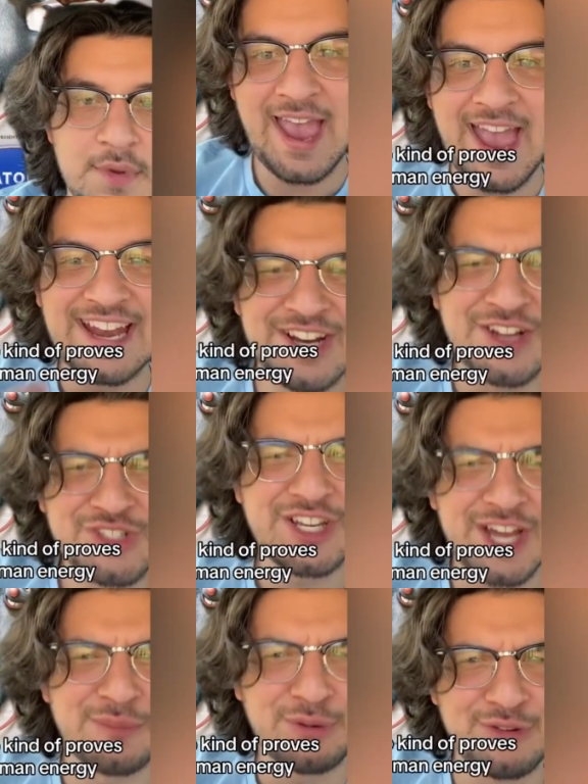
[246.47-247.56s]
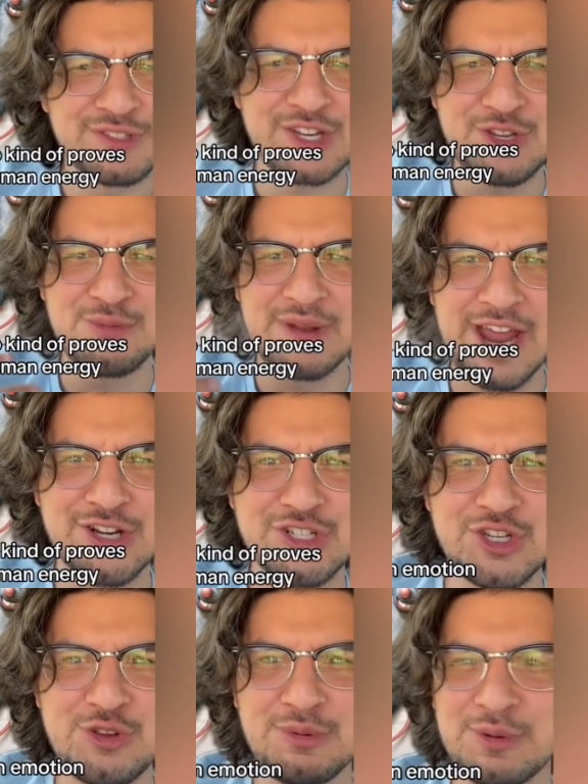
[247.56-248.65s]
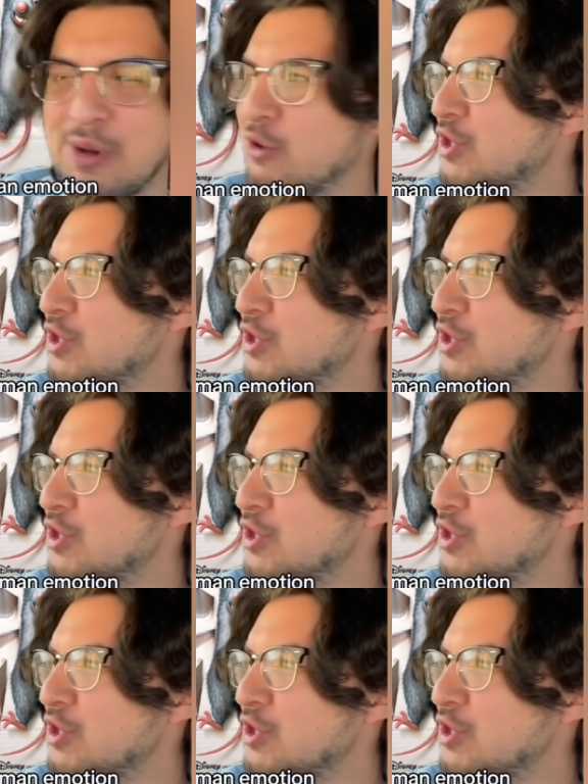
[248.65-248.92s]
And it also kind of proves that human energy, human emotion,